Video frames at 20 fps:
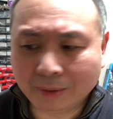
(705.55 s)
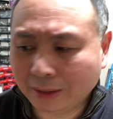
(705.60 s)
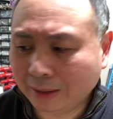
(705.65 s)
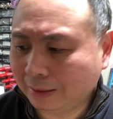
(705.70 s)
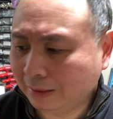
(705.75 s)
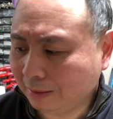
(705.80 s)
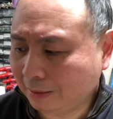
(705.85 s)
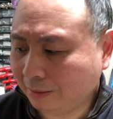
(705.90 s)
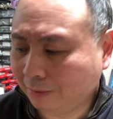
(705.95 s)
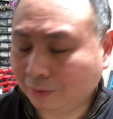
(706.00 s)

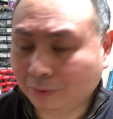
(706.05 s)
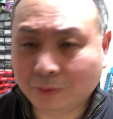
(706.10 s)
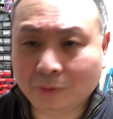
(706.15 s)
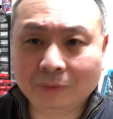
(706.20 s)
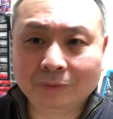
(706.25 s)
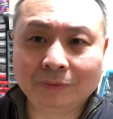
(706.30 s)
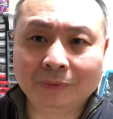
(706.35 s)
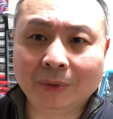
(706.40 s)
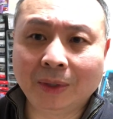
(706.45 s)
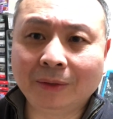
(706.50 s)
And
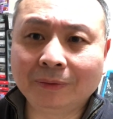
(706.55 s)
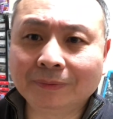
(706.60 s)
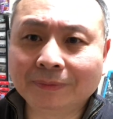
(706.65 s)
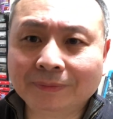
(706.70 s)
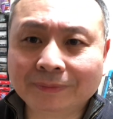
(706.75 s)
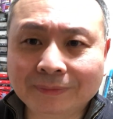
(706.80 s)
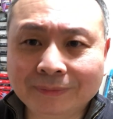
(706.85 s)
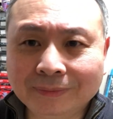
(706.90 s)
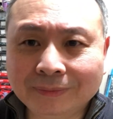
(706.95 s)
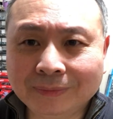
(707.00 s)
well,
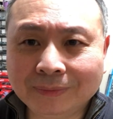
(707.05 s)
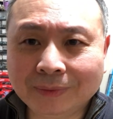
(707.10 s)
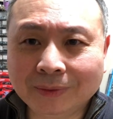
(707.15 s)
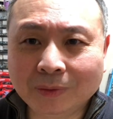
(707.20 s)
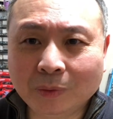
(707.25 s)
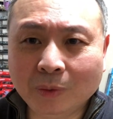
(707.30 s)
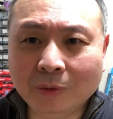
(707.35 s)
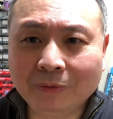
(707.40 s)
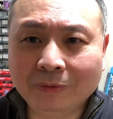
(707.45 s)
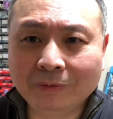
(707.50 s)

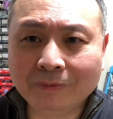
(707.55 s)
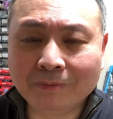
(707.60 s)
we've